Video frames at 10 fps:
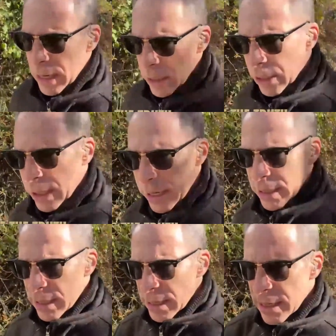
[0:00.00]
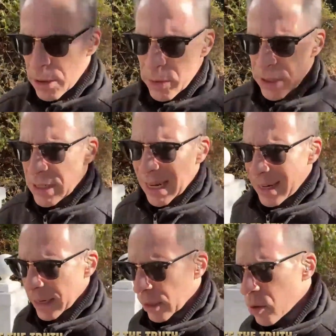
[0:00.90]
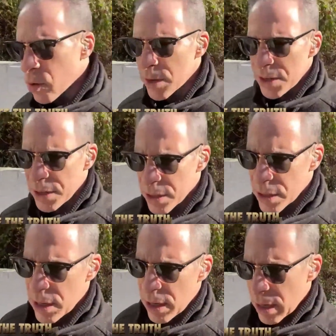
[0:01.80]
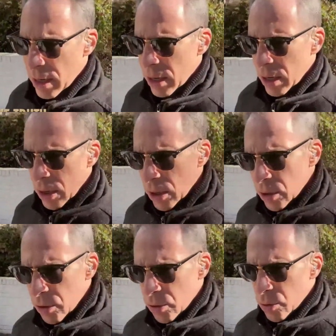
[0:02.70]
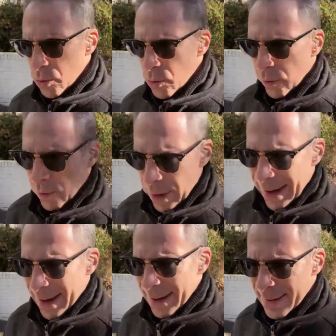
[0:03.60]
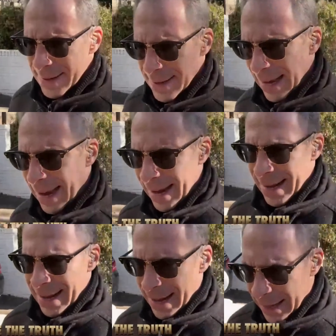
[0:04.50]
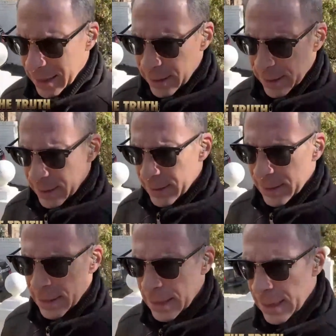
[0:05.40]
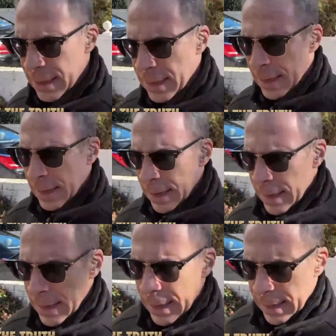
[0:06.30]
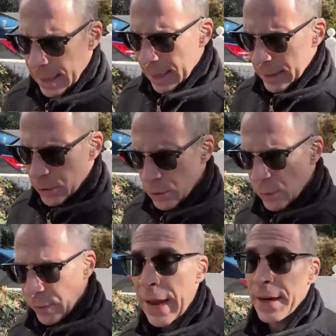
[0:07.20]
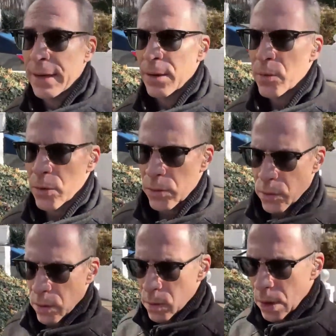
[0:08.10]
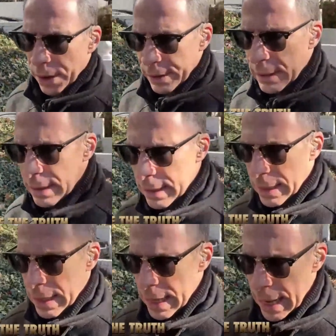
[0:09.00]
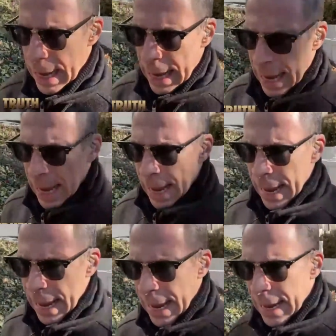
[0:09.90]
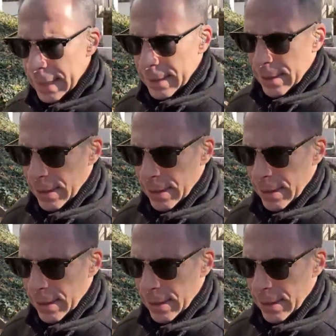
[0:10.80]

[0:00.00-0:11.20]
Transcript: the United States was sending horses to France and England to fight in World War I. And